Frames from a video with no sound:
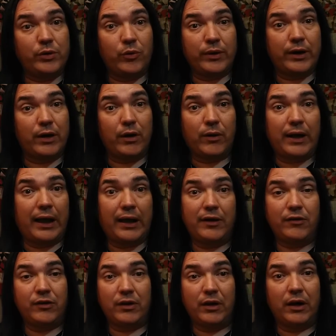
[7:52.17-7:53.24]
You'll get all
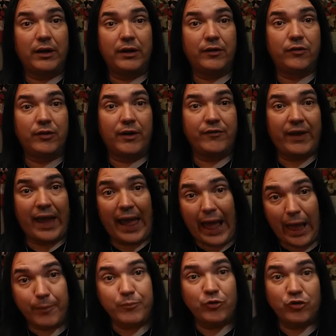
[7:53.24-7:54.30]
kinds of nuggets of
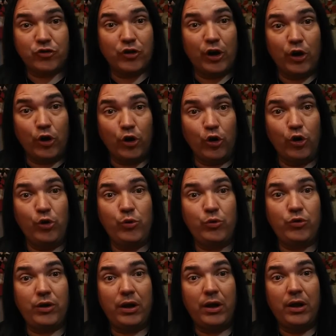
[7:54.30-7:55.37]

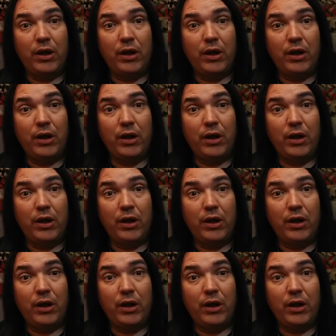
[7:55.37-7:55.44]
absolute